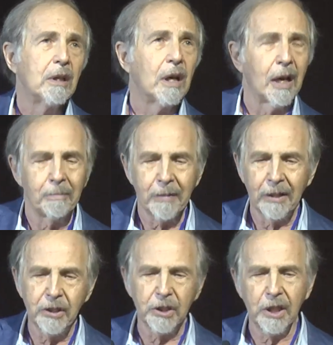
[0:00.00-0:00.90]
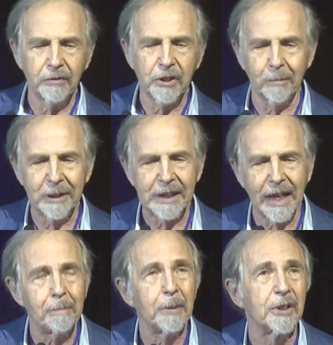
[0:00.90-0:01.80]
I'll just give some
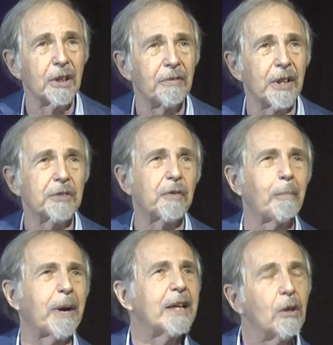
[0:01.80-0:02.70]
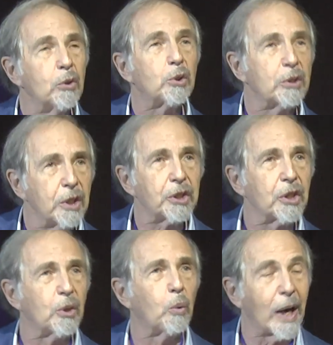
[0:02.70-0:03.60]
examples of this from my own
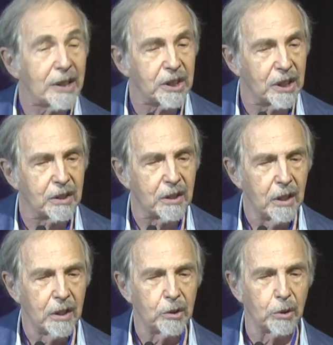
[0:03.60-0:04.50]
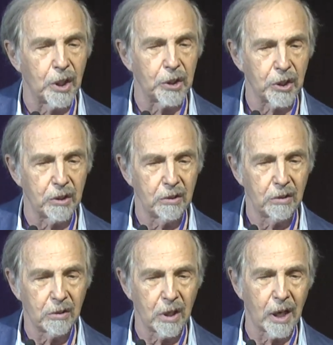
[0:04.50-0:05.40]
tradition, the Western tradition,
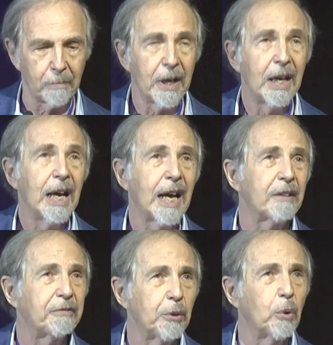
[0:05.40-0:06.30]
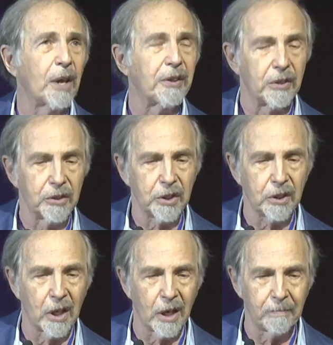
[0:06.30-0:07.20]
and a few others.
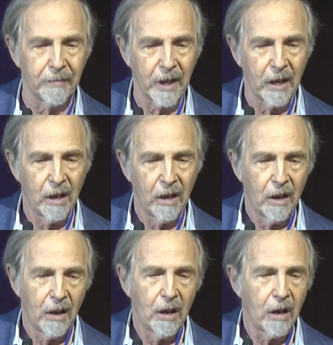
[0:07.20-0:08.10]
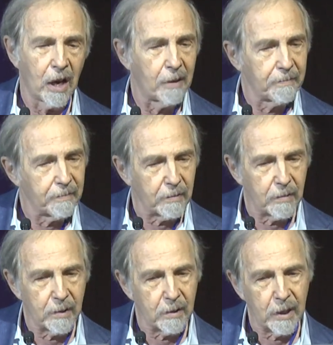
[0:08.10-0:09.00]

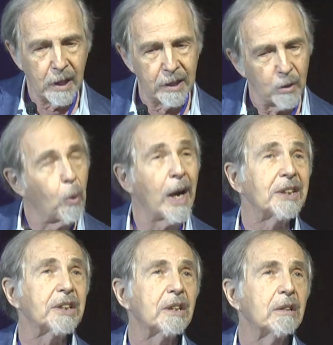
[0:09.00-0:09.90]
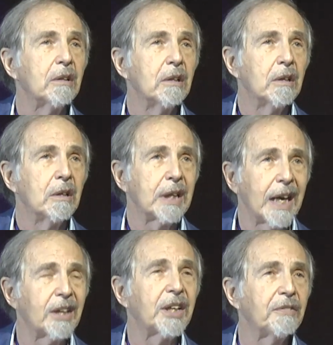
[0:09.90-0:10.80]
In the West,
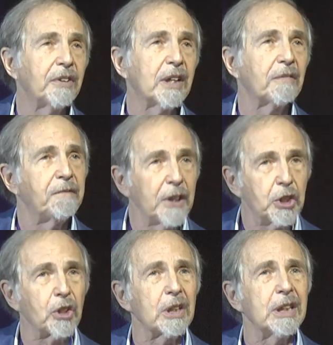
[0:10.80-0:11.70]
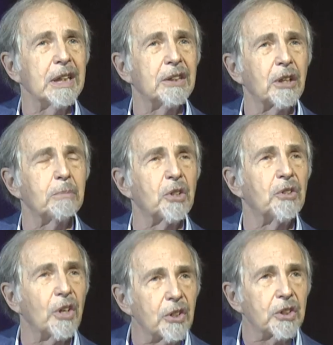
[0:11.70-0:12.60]
caregiving officially, in terms of
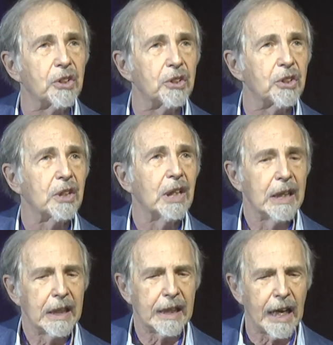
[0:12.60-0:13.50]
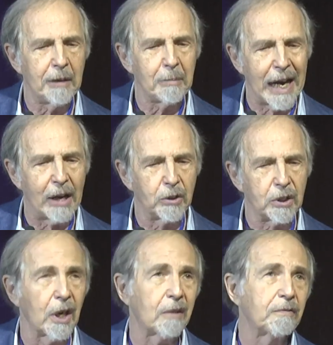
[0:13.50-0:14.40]
nurses, came out
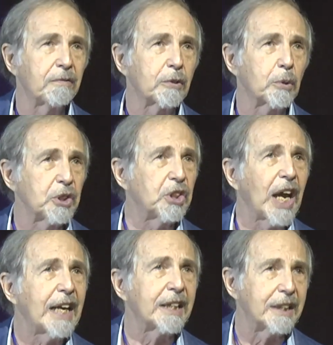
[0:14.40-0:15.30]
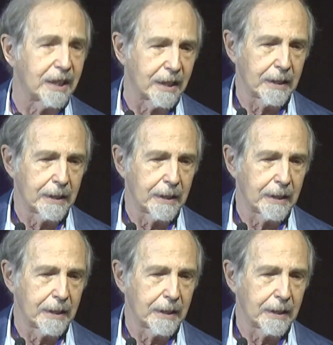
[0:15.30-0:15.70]
of Christianity.